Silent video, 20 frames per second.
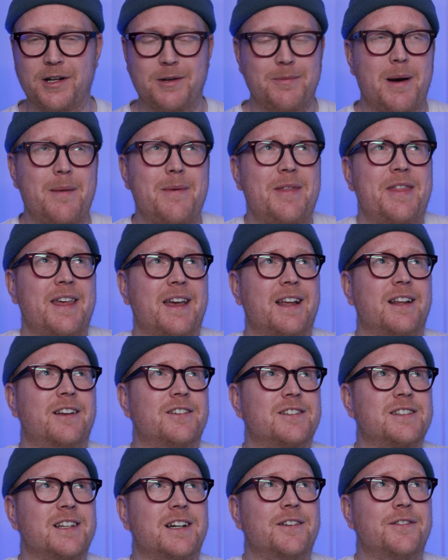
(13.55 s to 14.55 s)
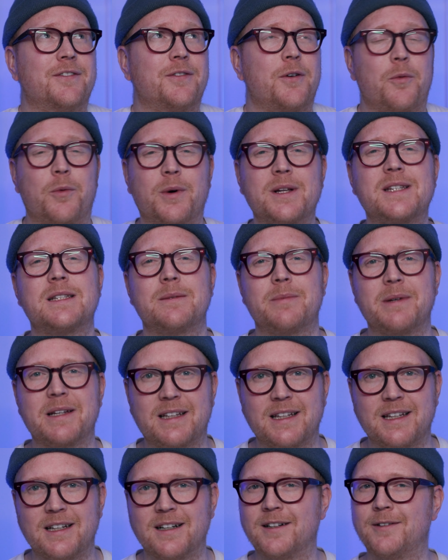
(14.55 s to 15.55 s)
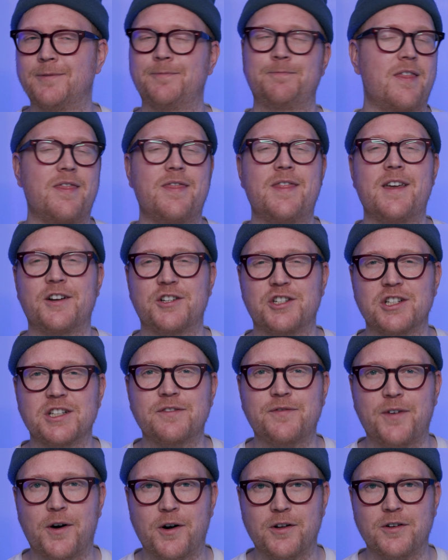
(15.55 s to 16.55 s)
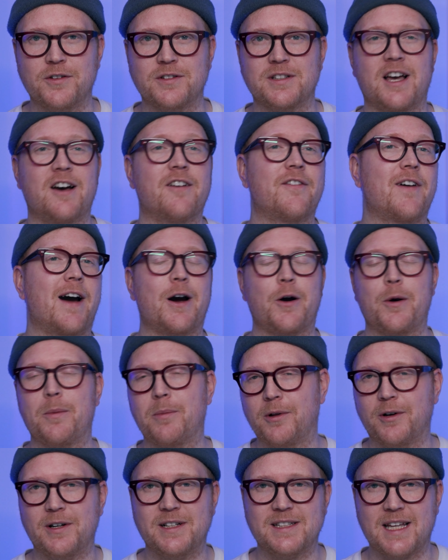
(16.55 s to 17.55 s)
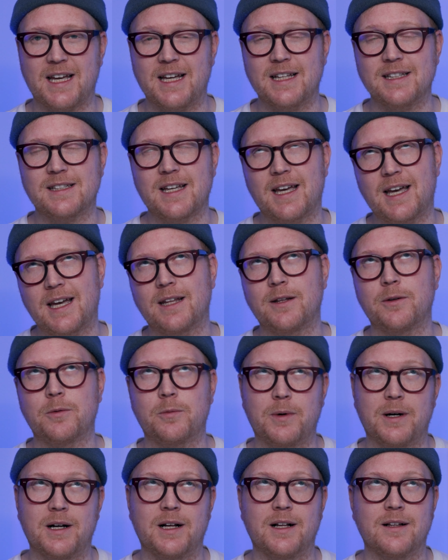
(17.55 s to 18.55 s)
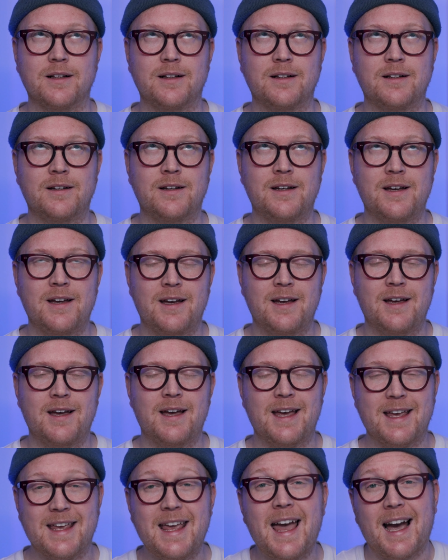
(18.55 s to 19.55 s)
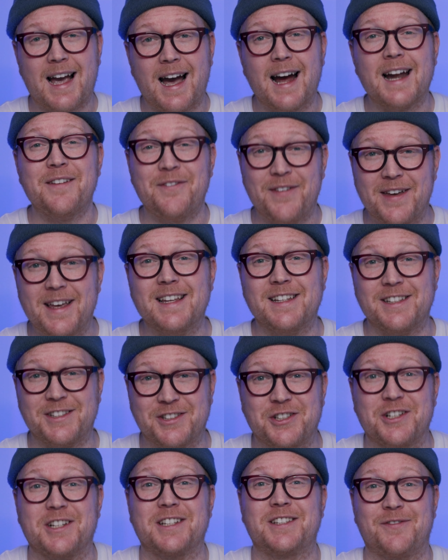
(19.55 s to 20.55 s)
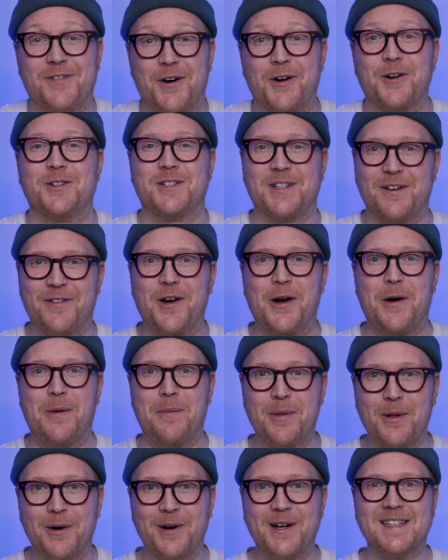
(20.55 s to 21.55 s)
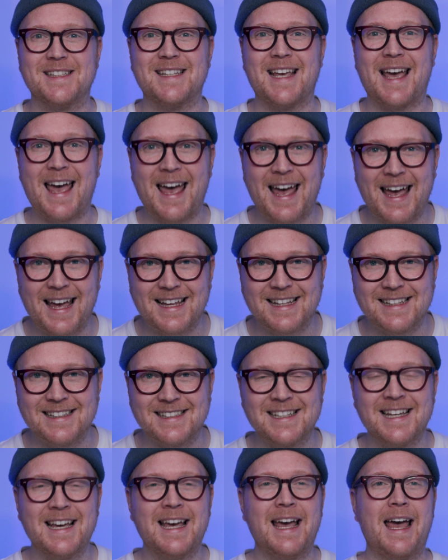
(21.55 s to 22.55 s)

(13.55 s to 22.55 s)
You might be thinking to yourself, what's the big deal? They're just photos of our employees' heads. And well, yeah, it kind of is just photos of your employees' heads.